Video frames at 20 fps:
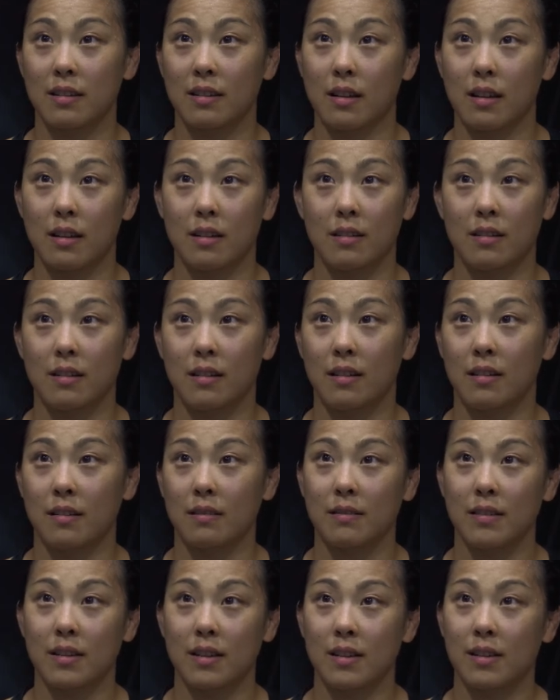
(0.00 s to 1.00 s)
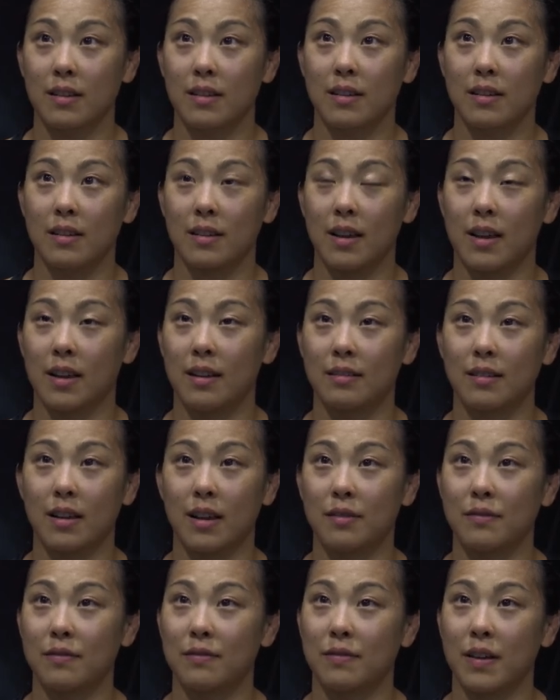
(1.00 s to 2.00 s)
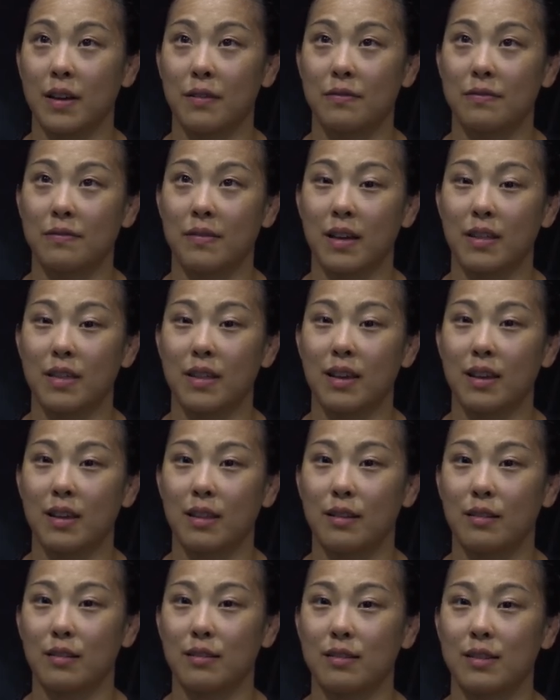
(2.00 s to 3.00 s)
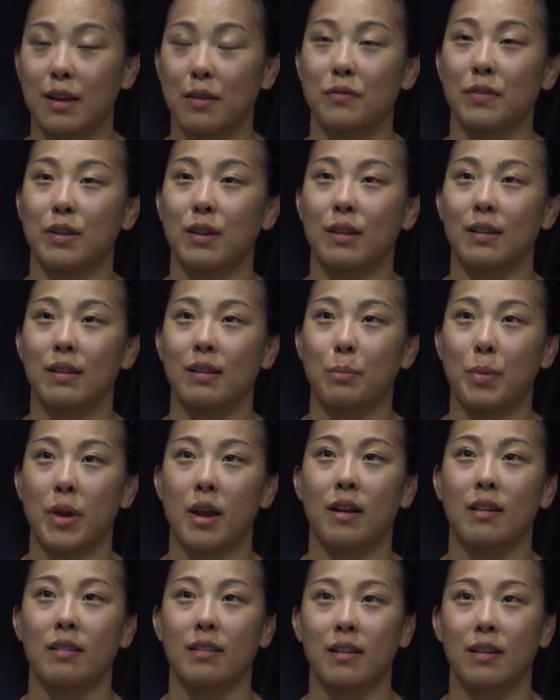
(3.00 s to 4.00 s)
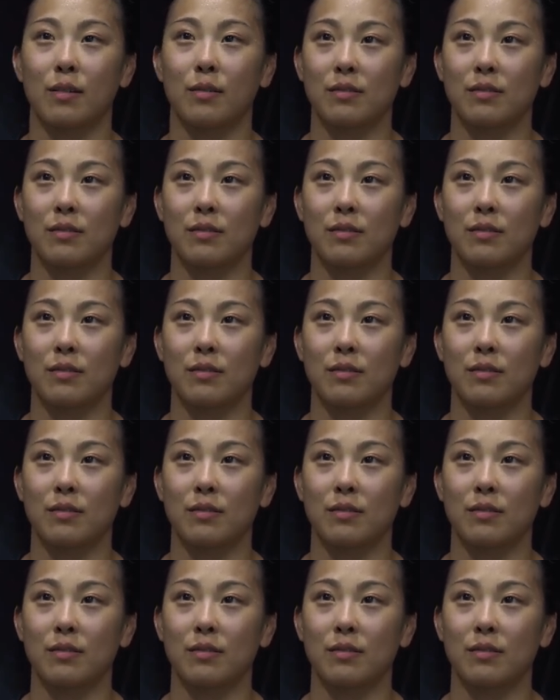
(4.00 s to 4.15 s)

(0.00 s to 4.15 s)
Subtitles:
and yeah, I think they're definitely a pair that I